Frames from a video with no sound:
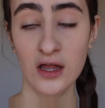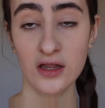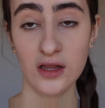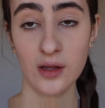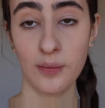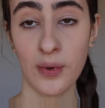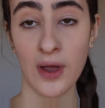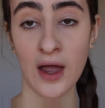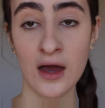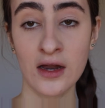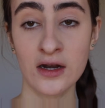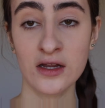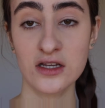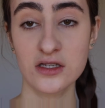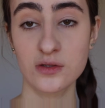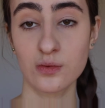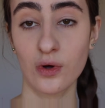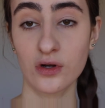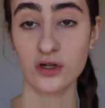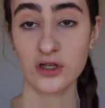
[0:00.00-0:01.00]
the powder
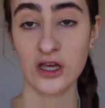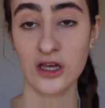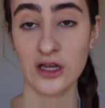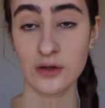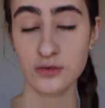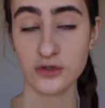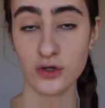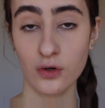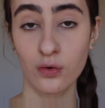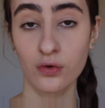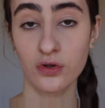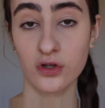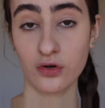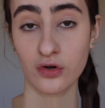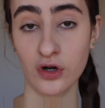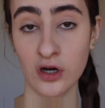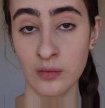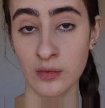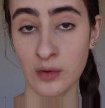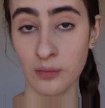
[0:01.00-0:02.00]
is what keeps all the
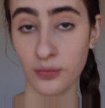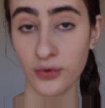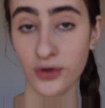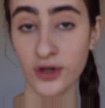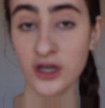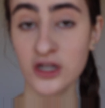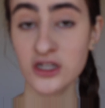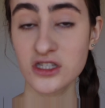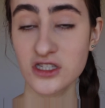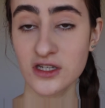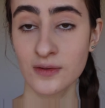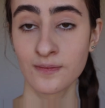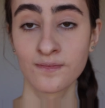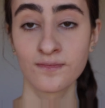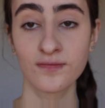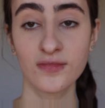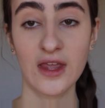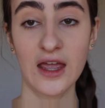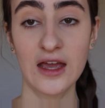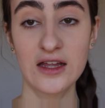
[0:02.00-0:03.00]
cream in place
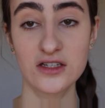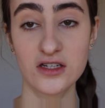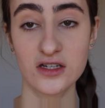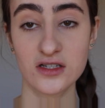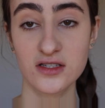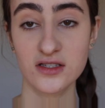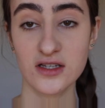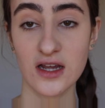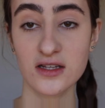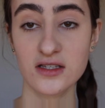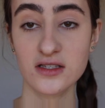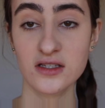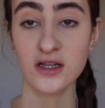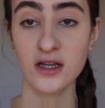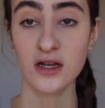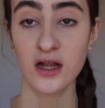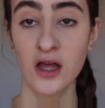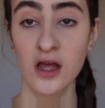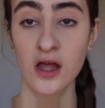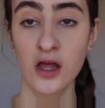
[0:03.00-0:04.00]
and just sets
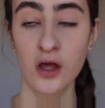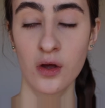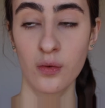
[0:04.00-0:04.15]
it,